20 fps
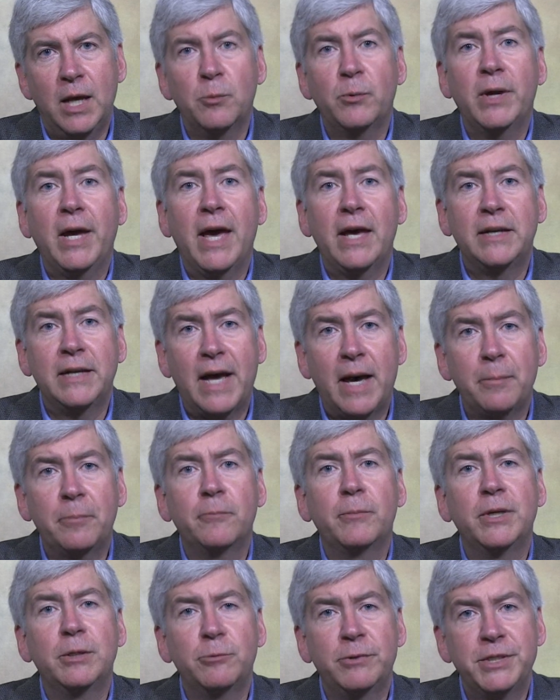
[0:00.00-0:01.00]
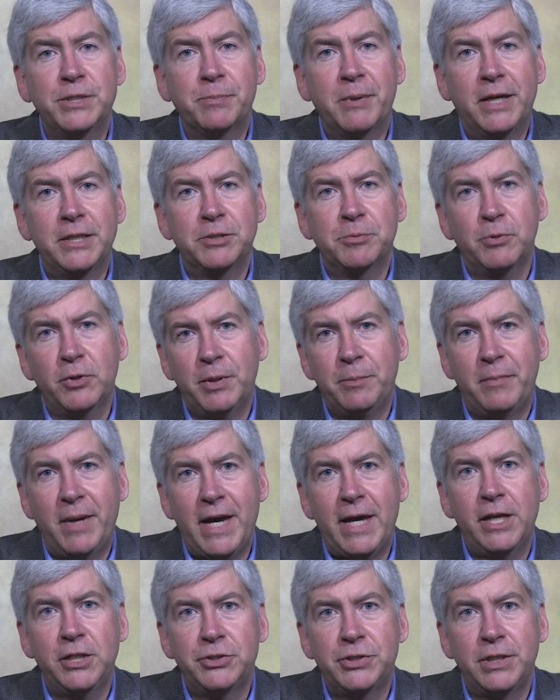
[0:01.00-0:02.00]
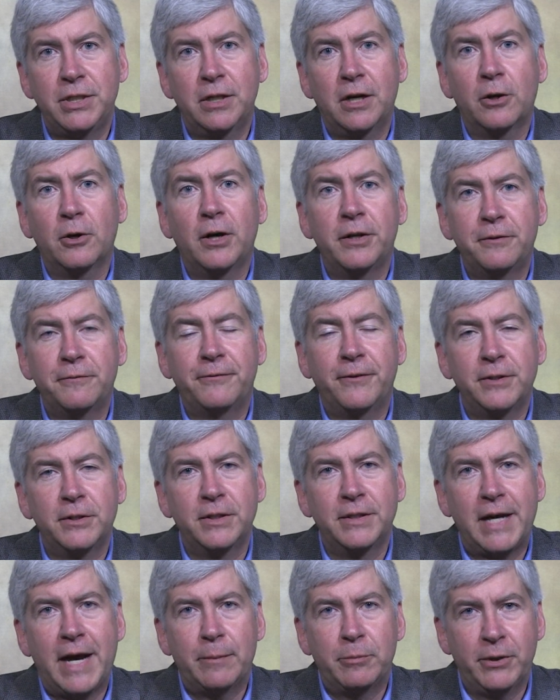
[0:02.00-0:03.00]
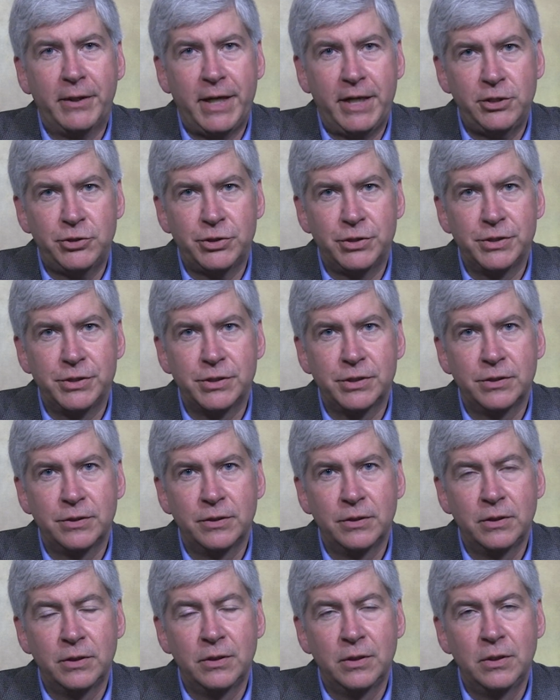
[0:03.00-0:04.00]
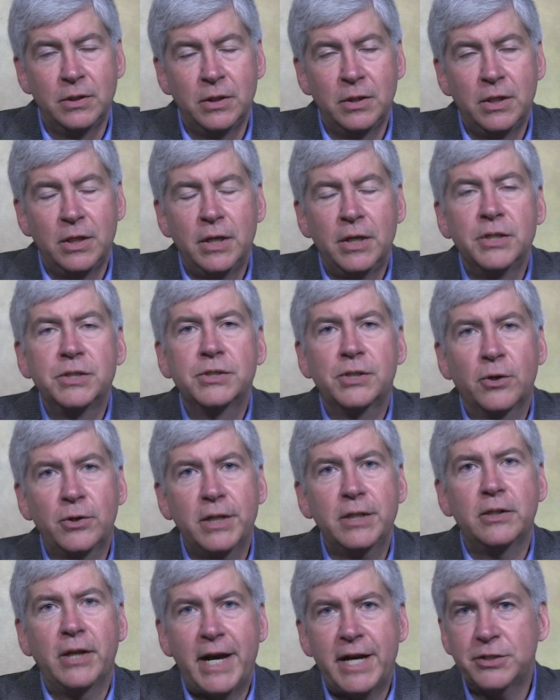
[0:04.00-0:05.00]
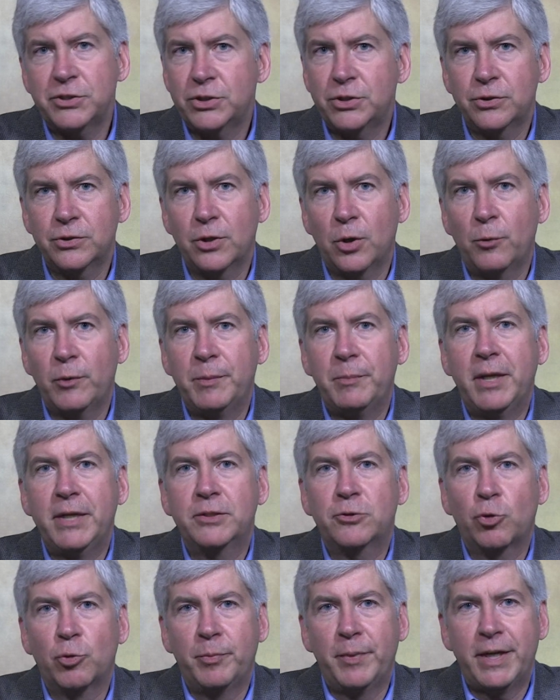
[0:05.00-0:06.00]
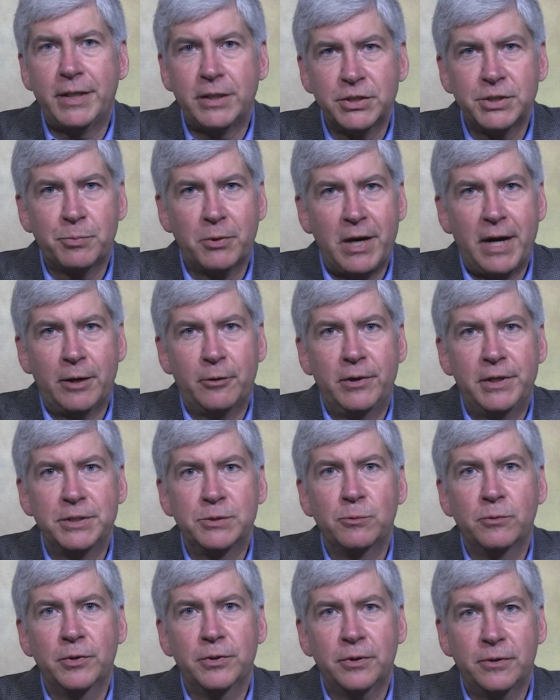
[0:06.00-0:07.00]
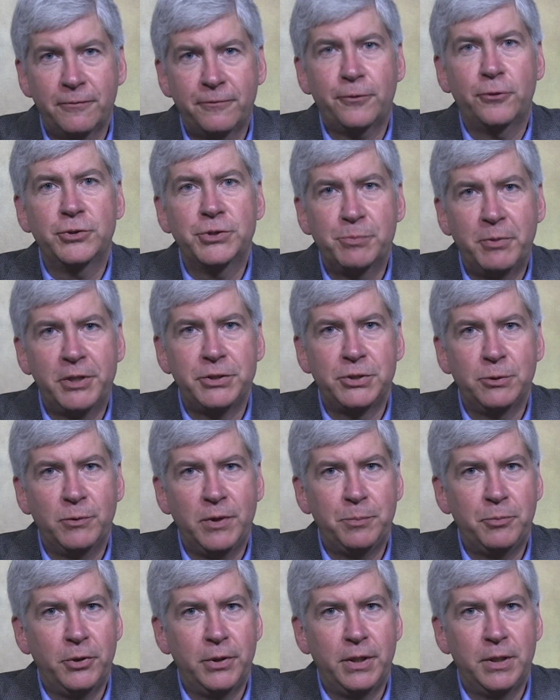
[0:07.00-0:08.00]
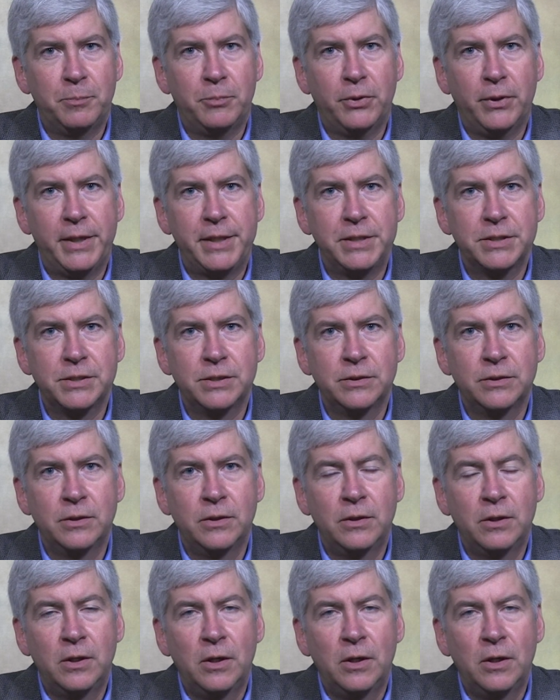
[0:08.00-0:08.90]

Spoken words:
and we had not been responsibly managing our unfunded obligations. Starting last year, though, we made tremendous progress with the first budget we put in place.